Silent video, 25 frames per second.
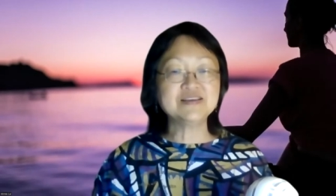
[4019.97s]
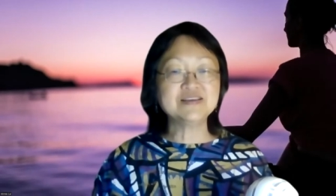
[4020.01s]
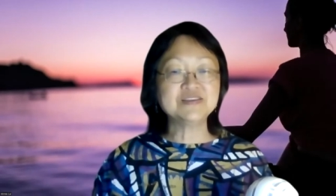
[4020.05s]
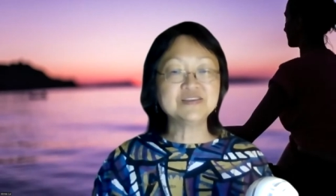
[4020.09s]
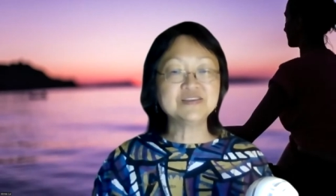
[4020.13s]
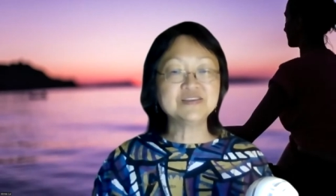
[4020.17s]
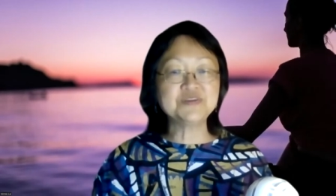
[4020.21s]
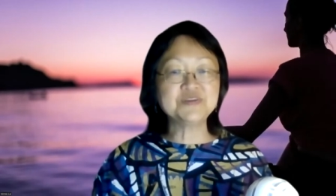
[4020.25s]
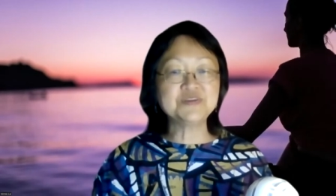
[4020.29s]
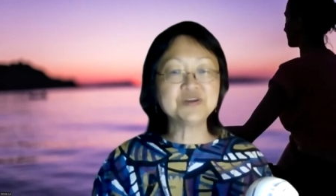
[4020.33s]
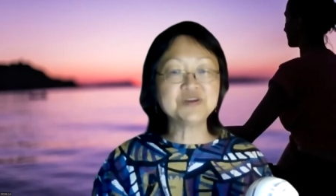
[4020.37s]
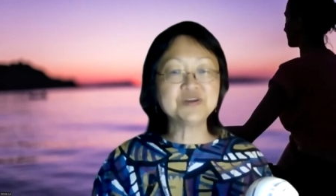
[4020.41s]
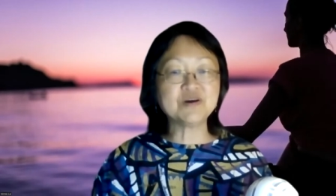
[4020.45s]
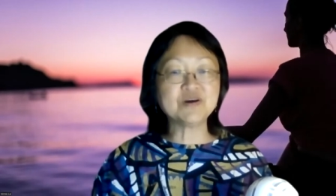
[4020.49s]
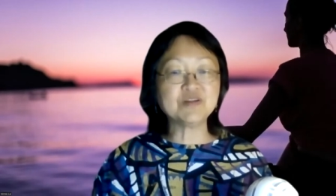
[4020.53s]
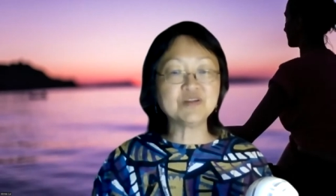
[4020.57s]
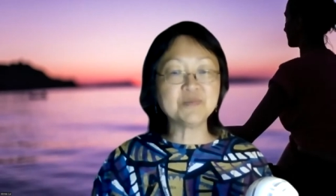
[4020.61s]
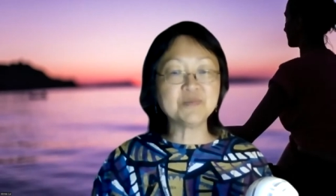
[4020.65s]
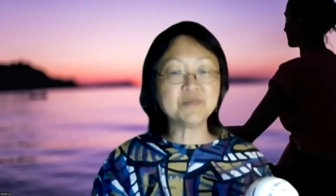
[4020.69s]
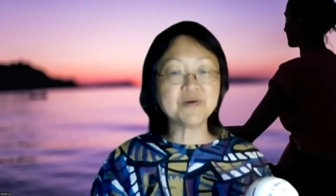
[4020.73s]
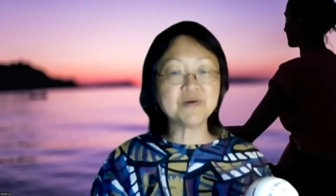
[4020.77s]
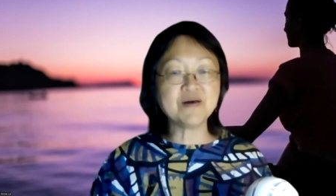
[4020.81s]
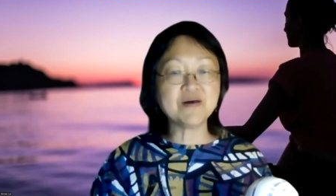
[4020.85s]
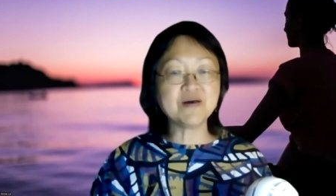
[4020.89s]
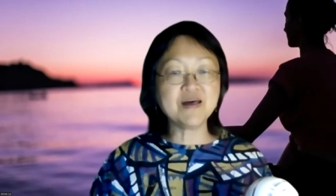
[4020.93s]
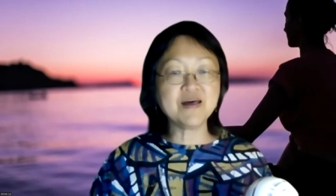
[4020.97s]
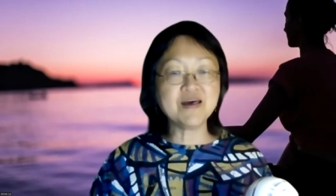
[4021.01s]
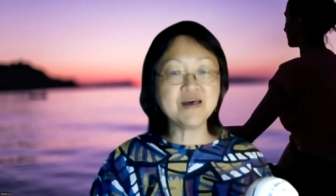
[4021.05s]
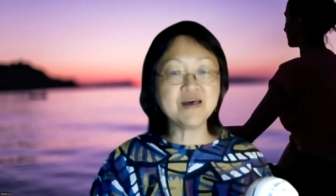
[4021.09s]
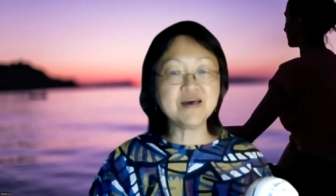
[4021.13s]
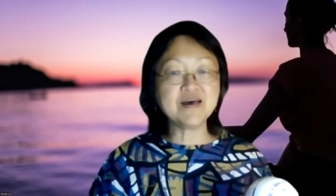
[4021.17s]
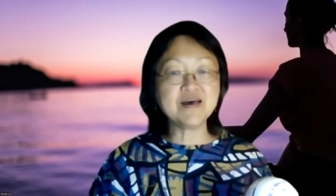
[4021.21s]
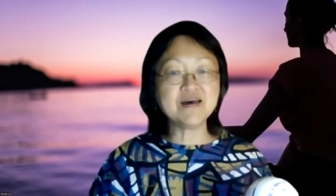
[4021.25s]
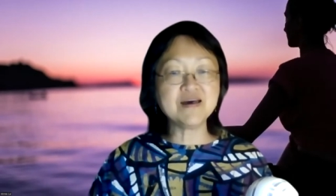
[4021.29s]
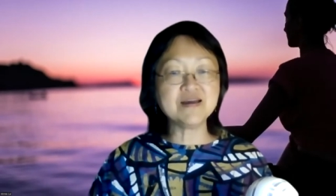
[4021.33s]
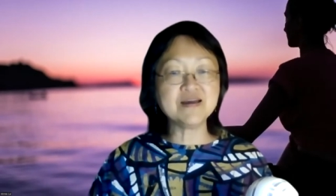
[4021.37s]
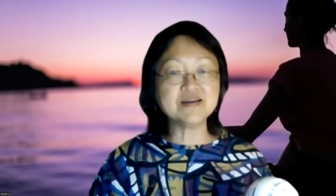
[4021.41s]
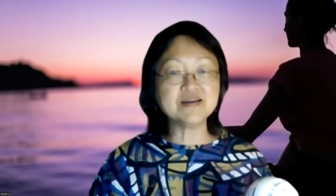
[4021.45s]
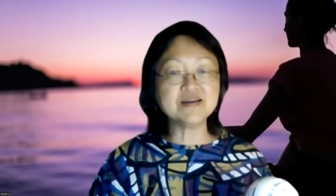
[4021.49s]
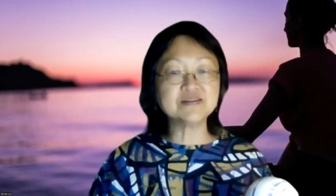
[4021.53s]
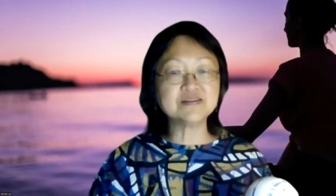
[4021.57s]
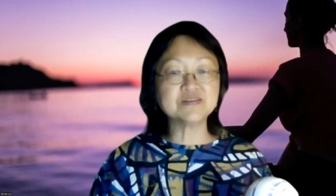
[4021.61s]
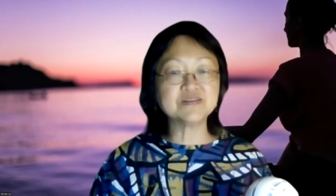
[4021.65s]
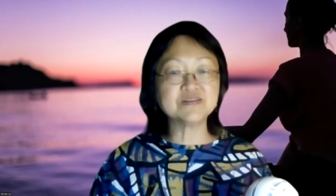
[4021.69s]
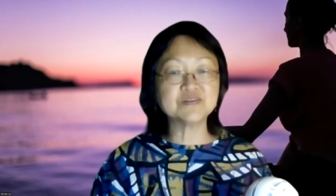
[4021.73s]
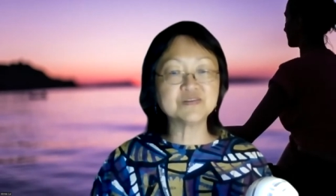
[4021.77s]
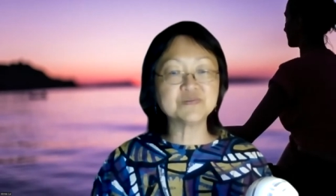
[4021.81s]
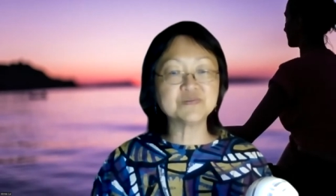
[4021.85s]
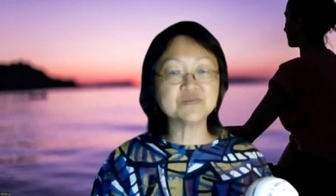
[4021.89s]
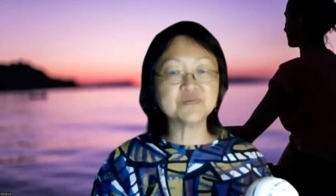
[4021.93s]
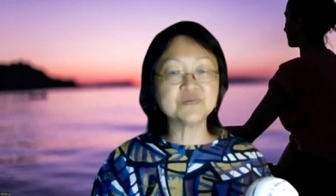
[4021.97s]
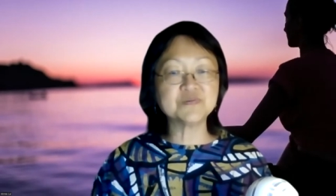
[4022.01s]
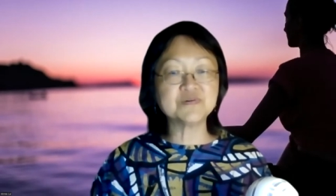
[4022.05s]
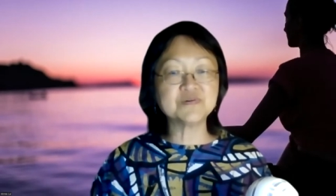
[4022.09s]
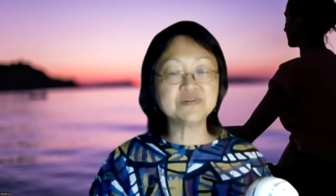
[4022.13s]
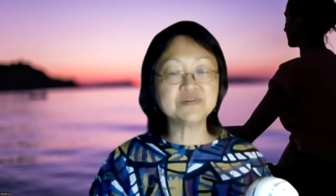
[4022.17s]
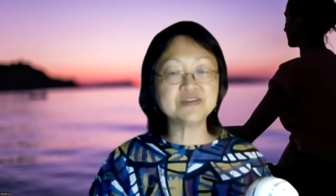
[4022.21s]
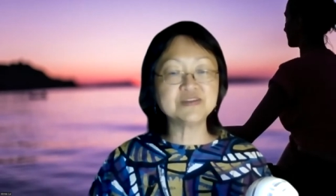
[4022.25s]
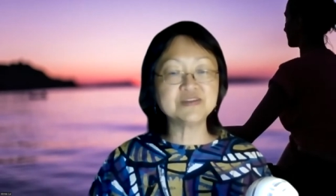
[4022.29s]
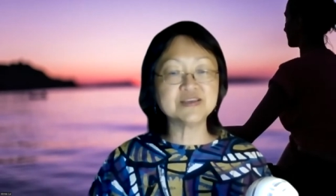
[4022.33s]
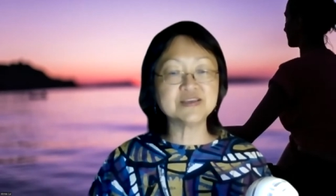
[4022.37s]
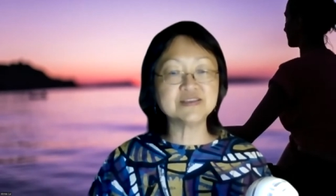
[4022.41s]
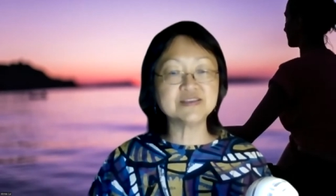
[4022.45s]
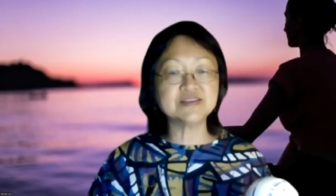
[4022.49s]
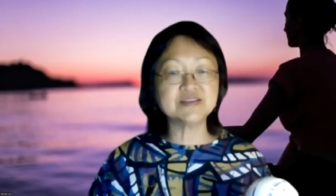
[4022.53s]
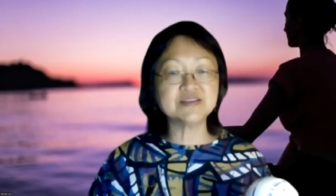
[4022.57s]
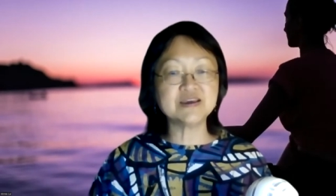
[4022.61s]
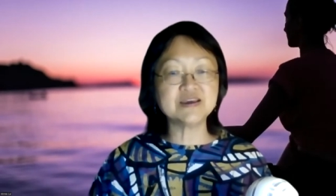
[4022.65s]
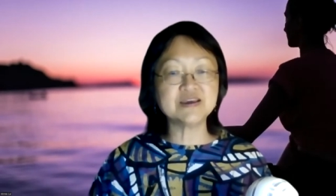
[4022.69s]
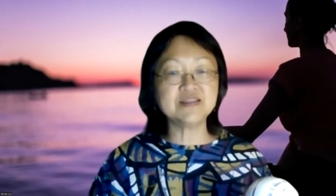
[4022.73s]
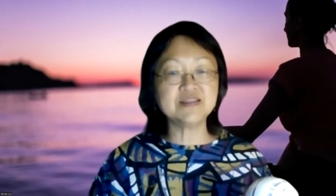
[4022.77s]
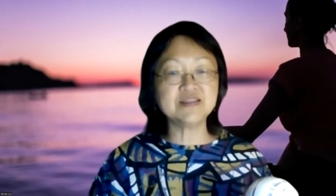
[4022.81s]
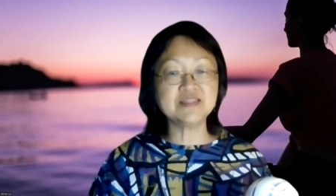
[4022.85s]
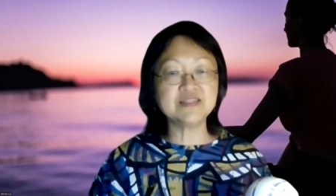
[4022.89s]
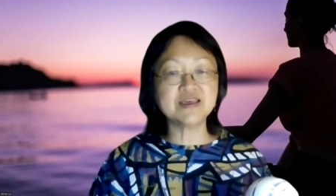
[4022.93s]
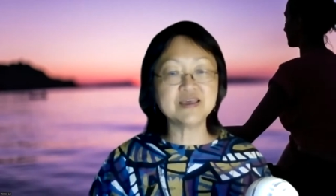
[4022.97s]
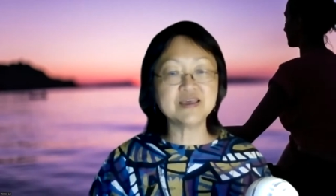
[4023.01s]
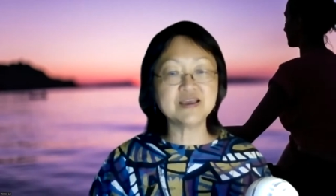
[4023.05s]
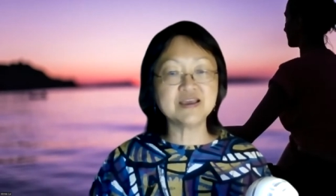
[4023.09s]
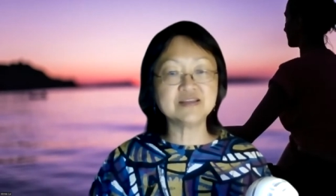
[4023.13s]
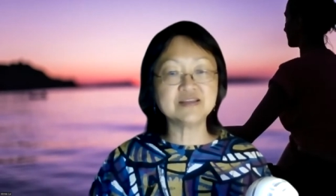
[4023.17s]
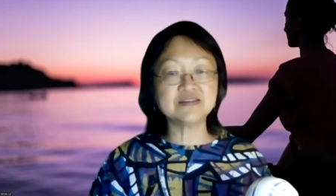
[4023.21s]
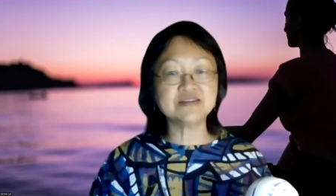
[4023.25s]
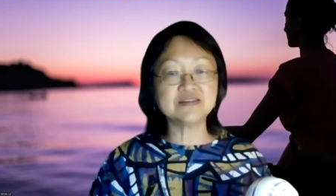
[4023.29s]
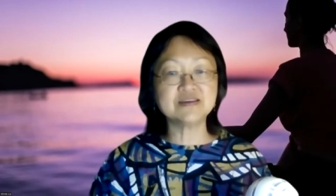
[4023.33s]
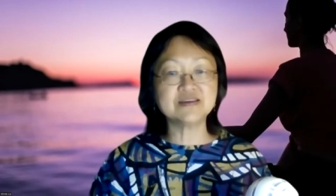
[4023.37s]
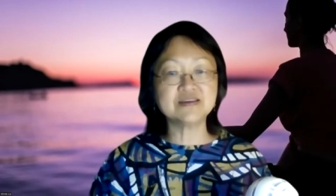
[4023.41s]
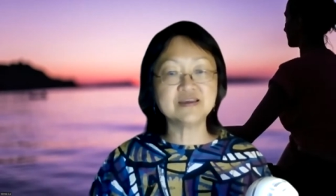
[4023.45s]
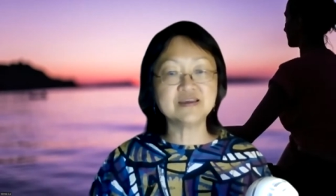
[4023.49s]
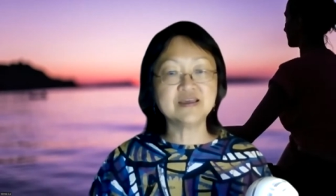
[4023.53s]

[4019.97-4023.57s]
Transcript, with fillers: So we talked about heart, small intestine, that,